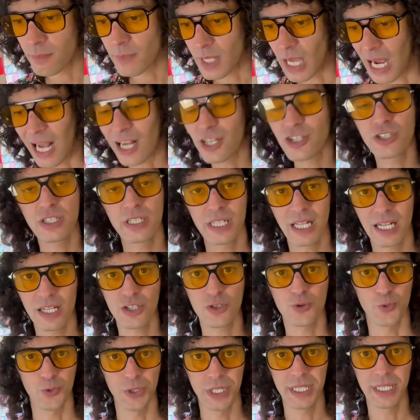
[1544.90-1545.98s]
Actually,
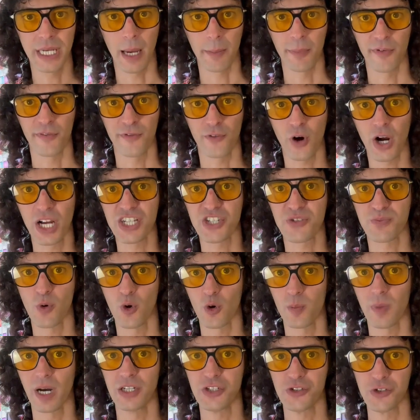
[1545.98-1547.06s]
let's recap before I
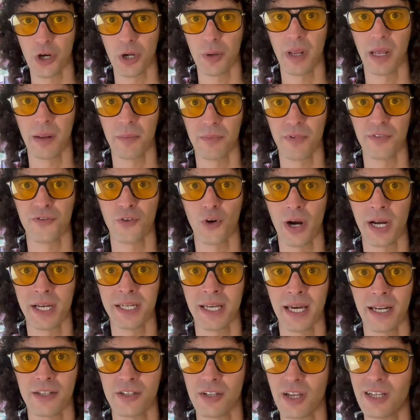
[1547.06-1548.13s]
smoke my joint and before I
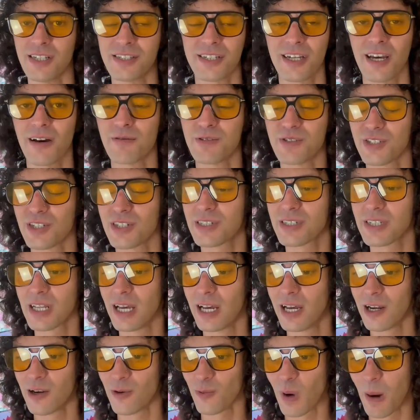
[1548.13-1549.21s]
get into it. See, I was just
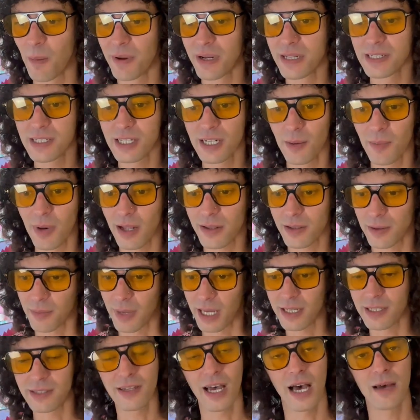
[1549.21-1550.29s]
reminiscing about the
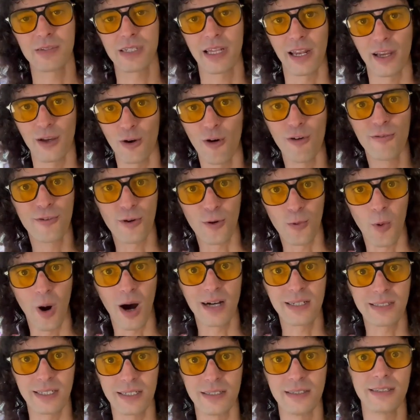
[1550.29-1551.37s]
many times that I go for
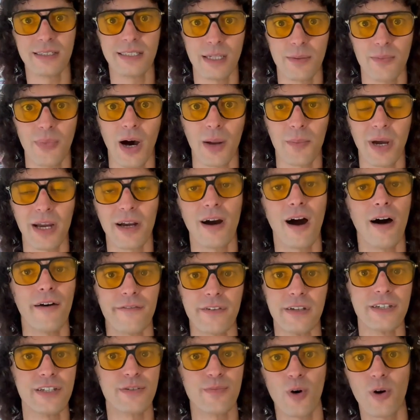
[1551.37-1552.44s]
walks and sip on my
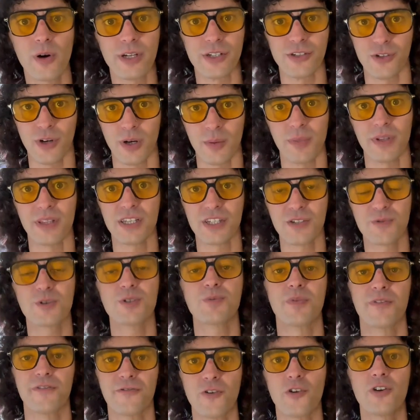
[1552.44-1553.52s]
coffee and smoke a joint, but this was
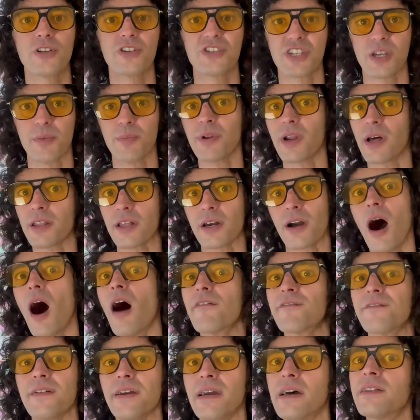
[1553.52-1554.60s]
before the sipping on the
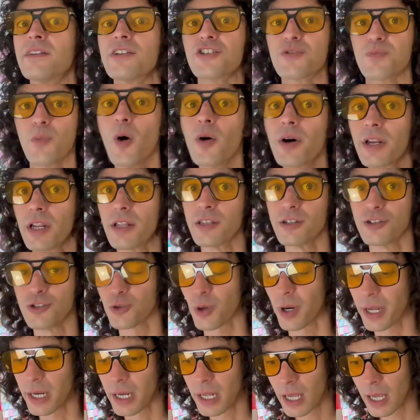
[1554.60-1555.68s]
coffee and the smoking at the
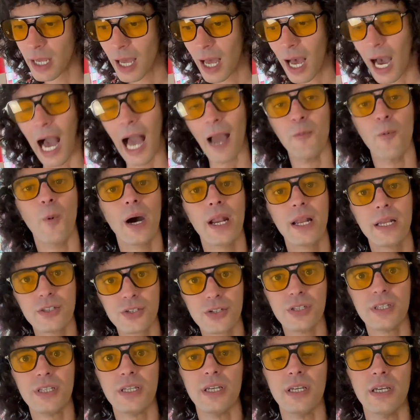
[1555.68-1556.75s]
joint. I went
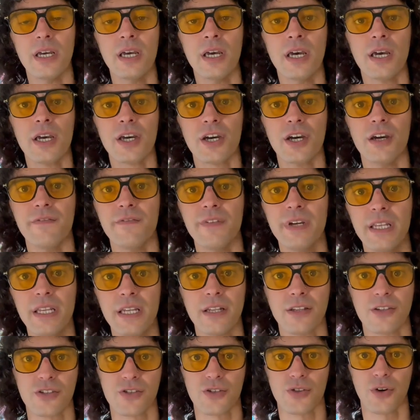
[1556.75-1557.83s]
into the
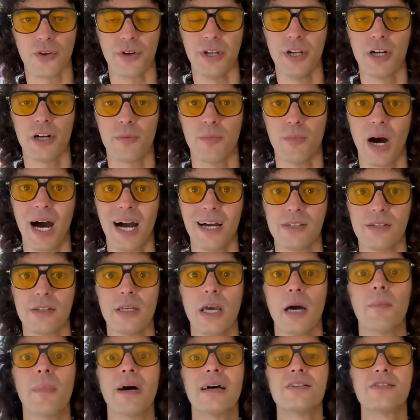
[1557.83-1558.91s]
convenience store nearby to
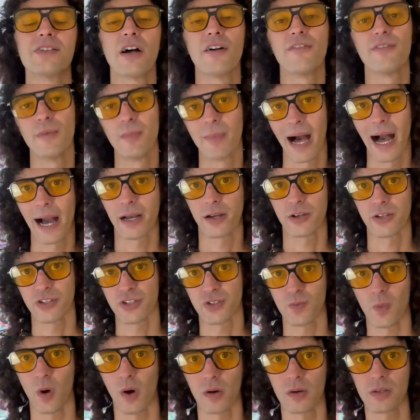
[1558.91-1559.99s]
get myself a pack of
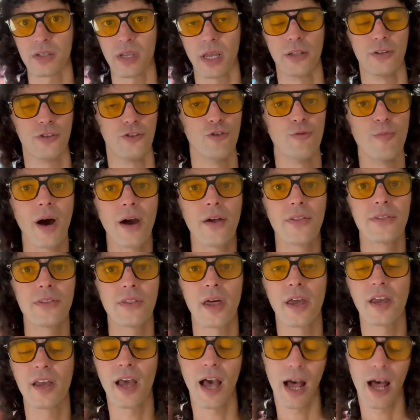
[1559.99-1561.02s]
smokes. I do my thing.